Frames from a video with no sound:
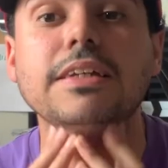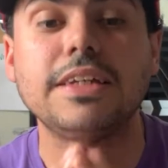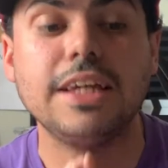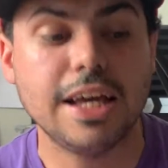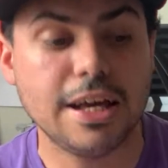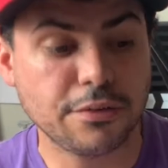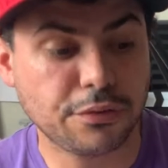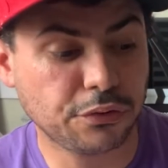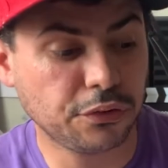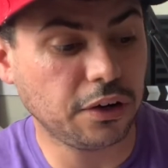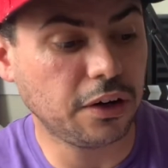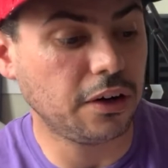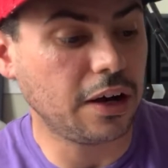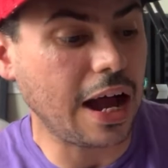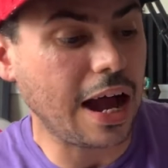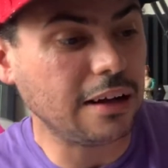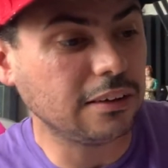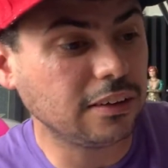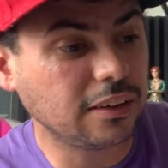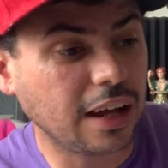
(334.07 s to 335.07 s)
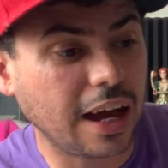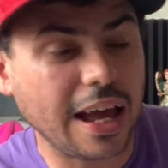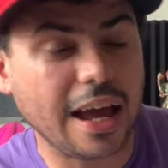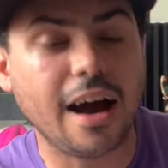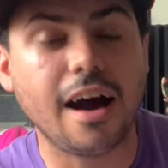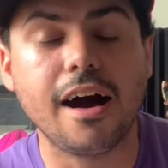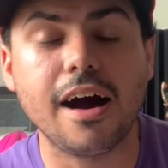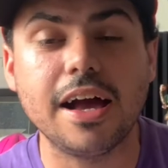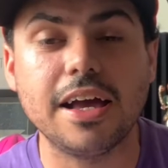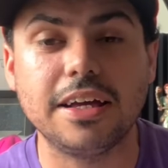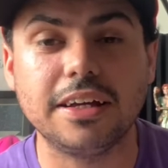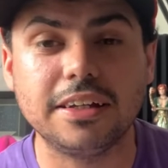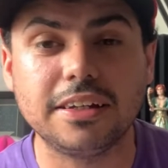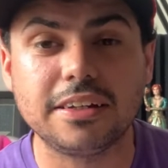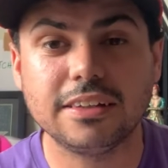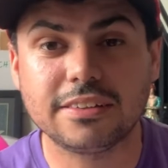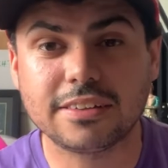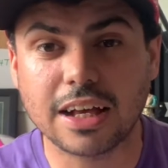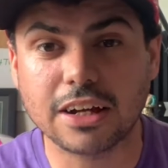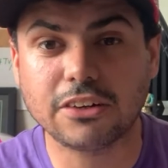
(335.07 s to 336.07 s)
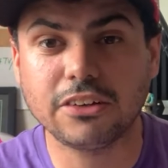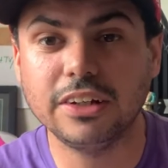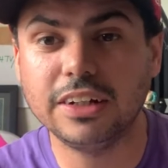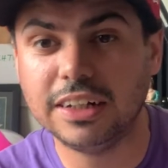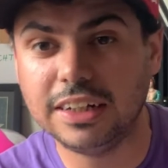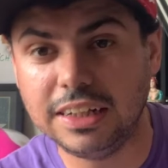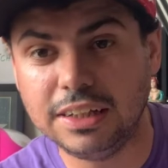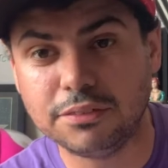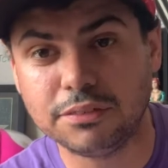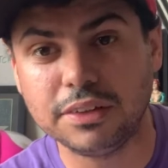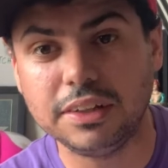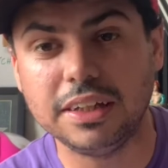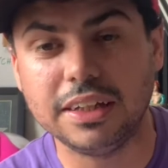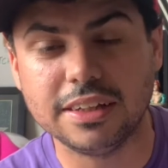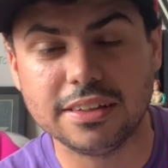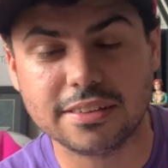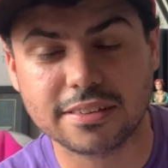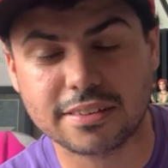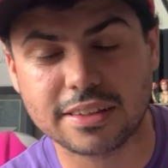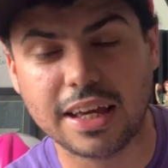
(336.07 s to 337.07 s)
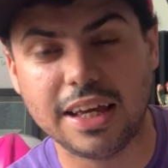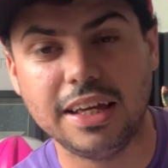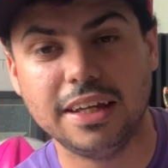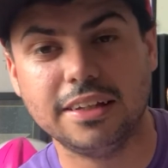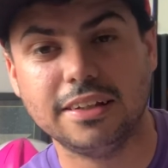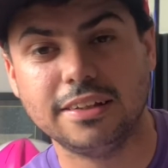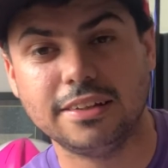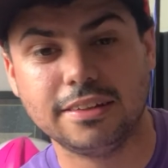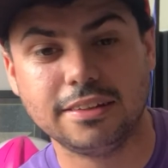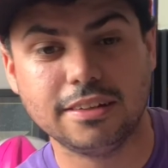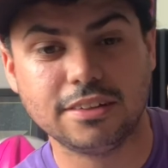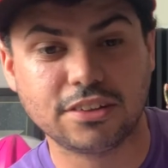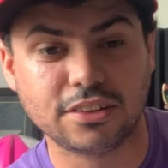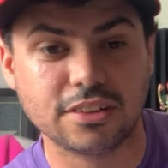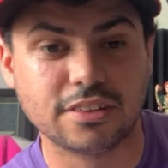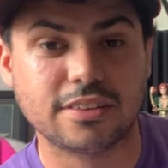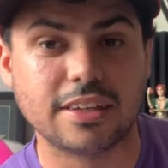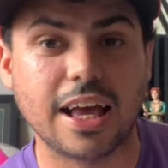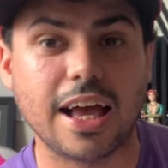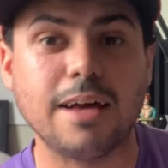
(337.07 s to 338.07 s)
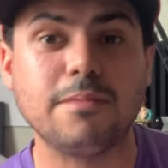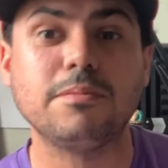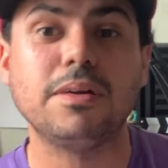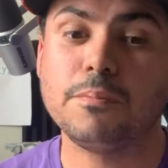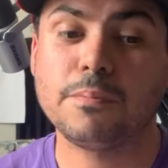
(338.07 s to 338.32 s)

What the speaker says: yeah, for how lighthearted Zachary Levi is in Shazam,